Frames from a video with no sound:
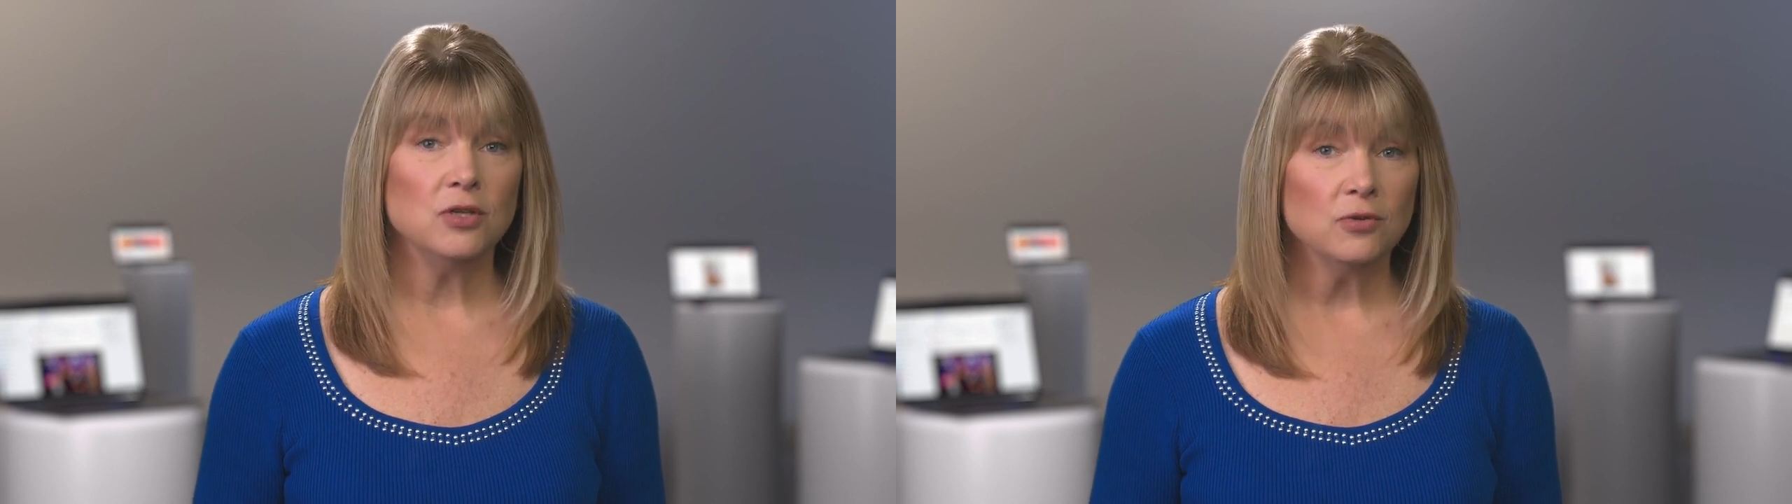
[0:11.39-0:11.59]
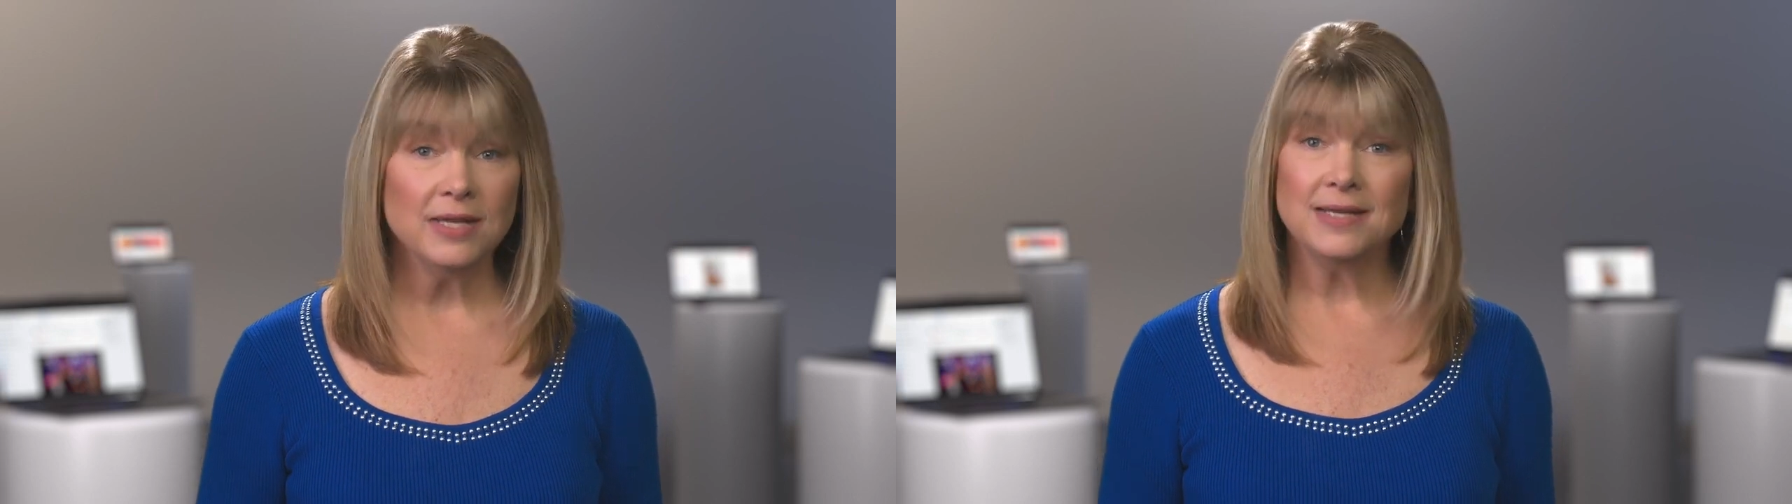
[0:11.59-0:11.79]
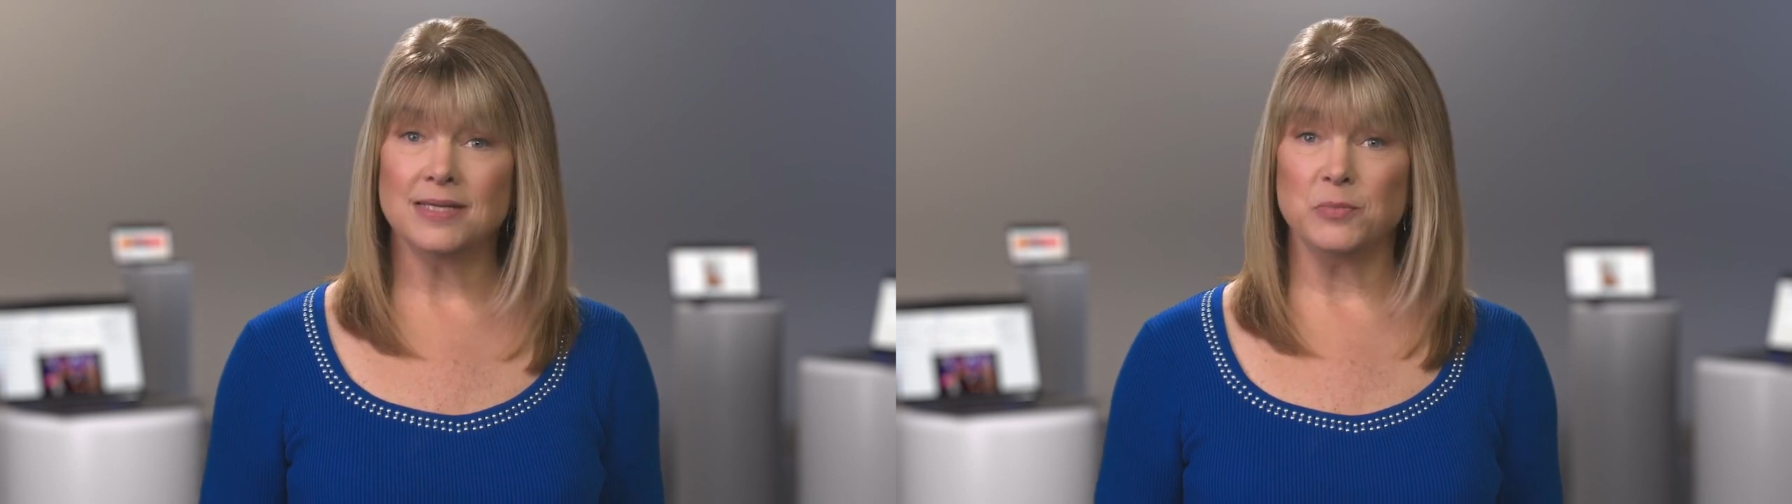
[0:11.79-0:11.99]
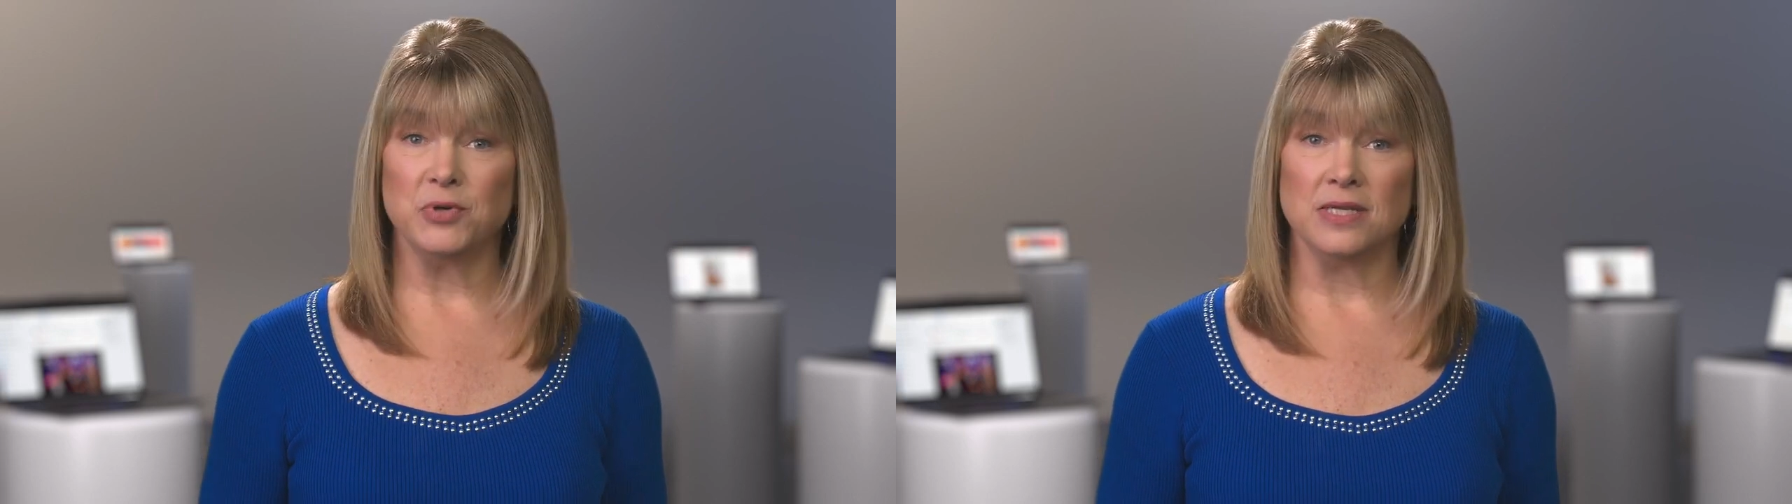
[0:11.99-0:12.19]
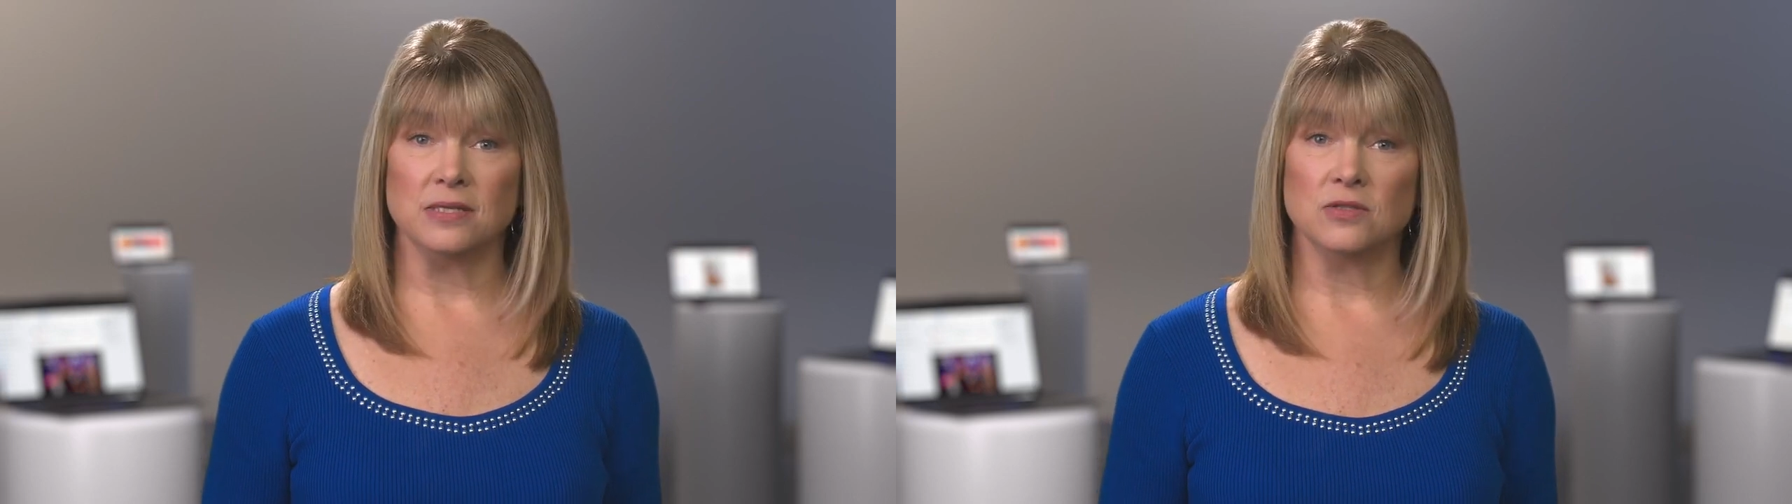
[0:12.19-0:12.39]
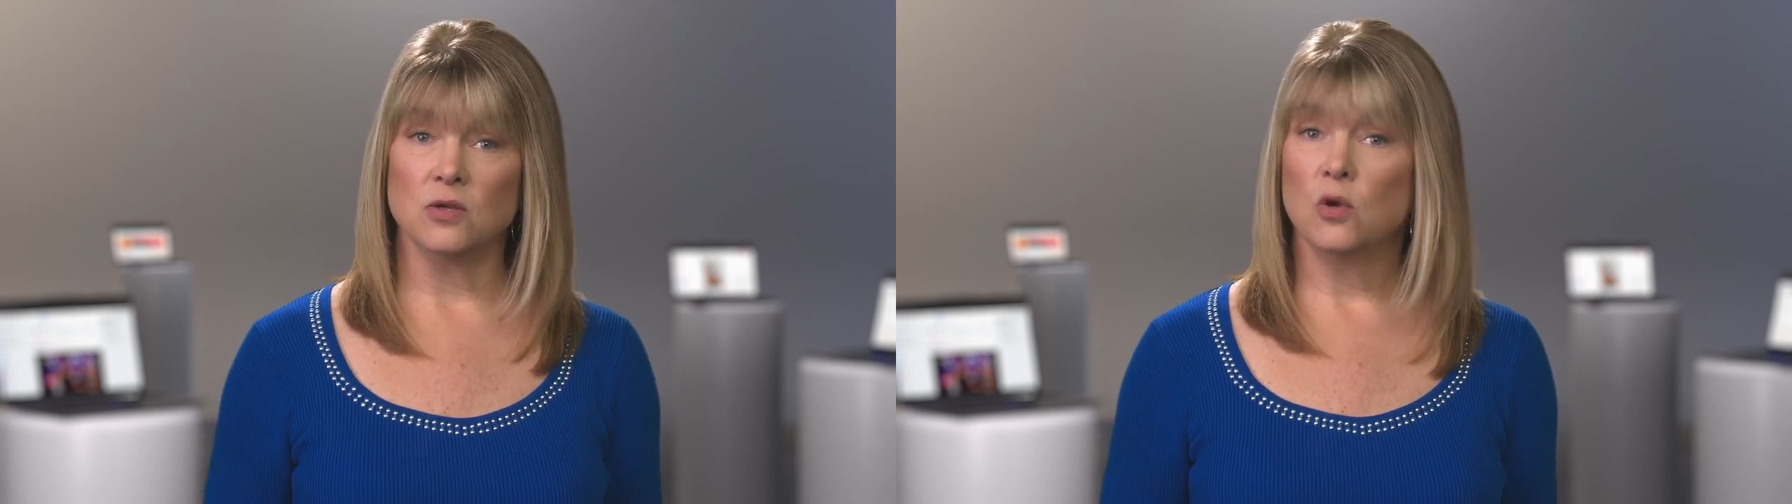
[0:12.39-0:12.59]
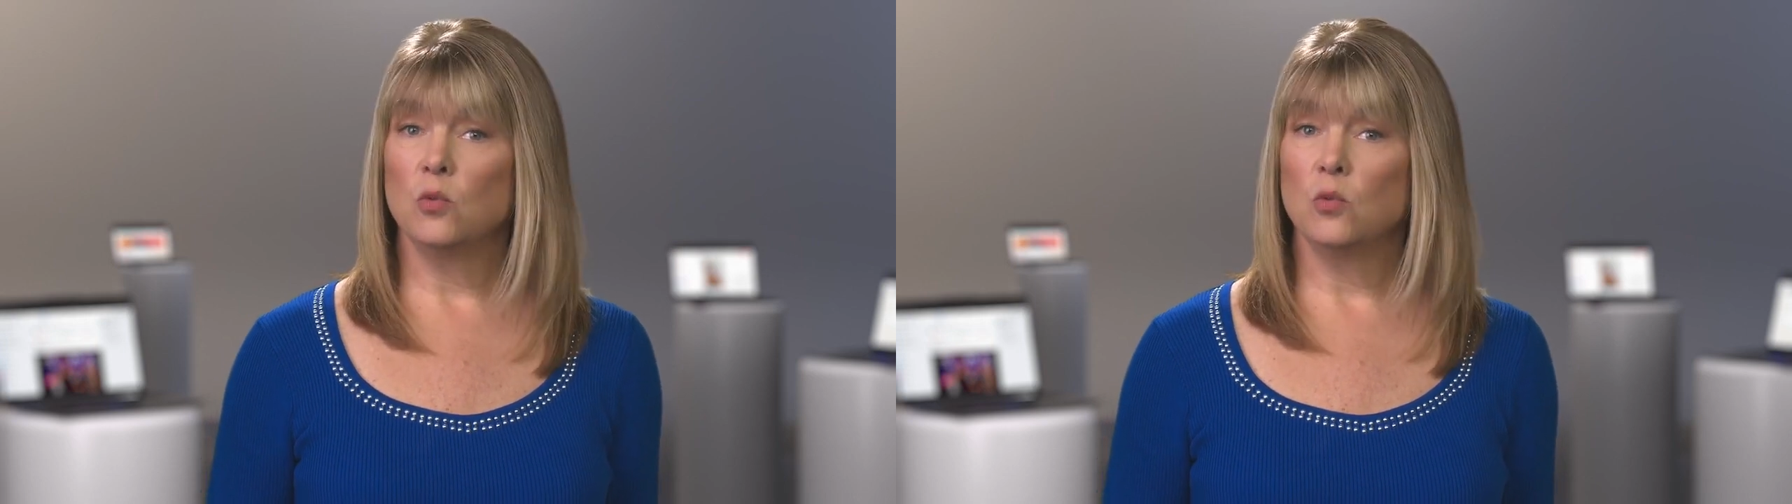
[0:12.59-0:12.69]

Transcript: your LinkedIn presence